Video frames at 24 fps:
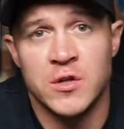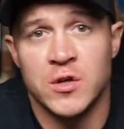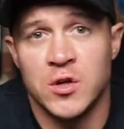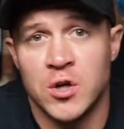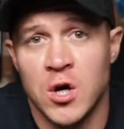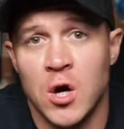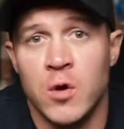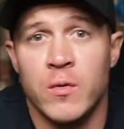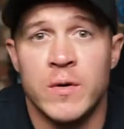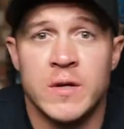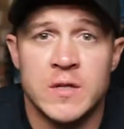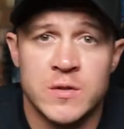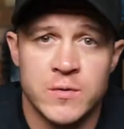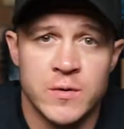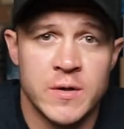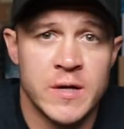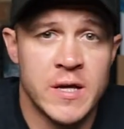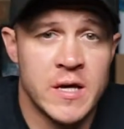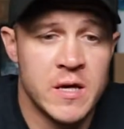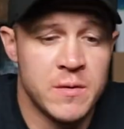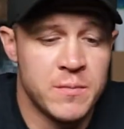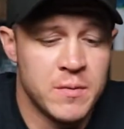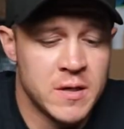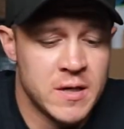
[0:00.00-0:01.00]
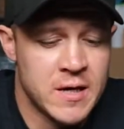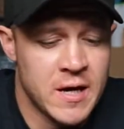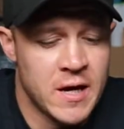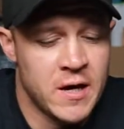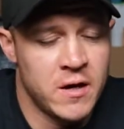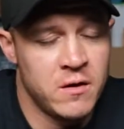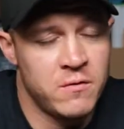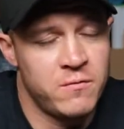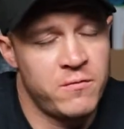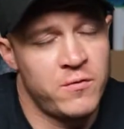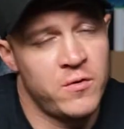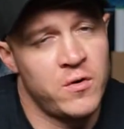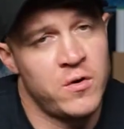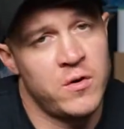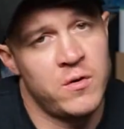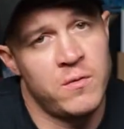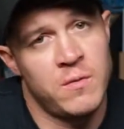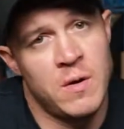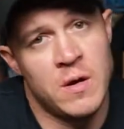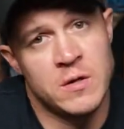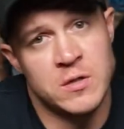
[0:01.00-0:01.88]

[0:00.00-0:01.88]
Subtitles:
that go into an EPK for